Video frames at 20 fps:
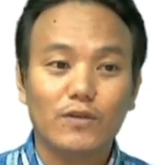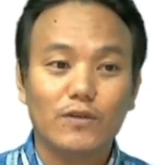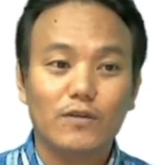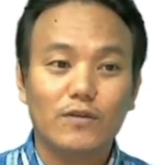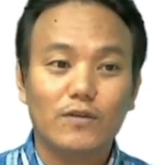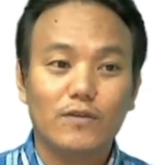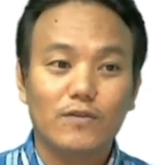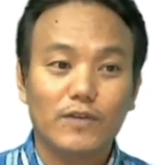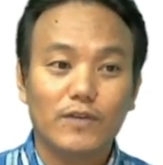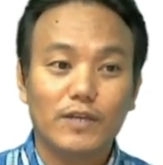
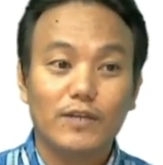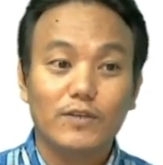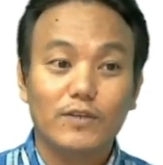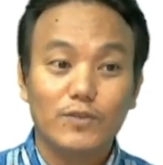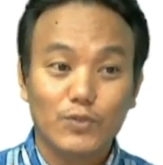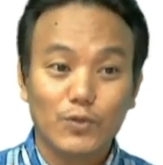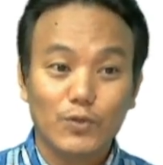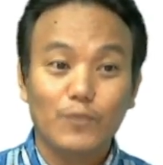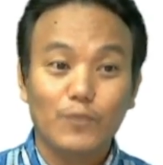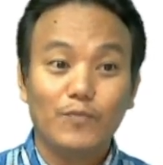right?
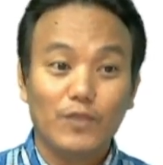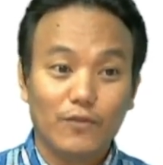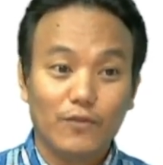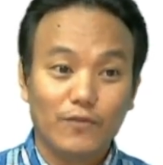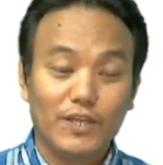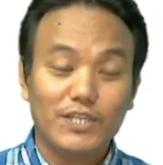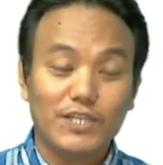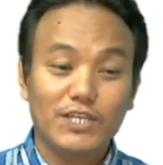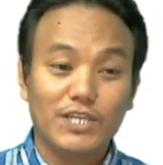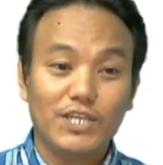So the
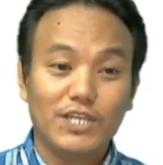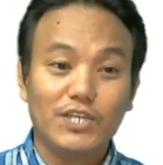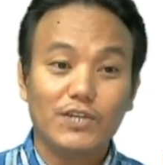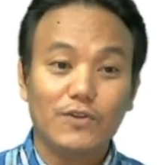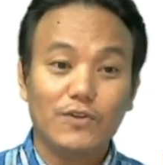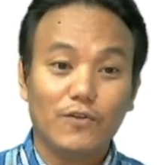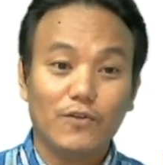vegetation of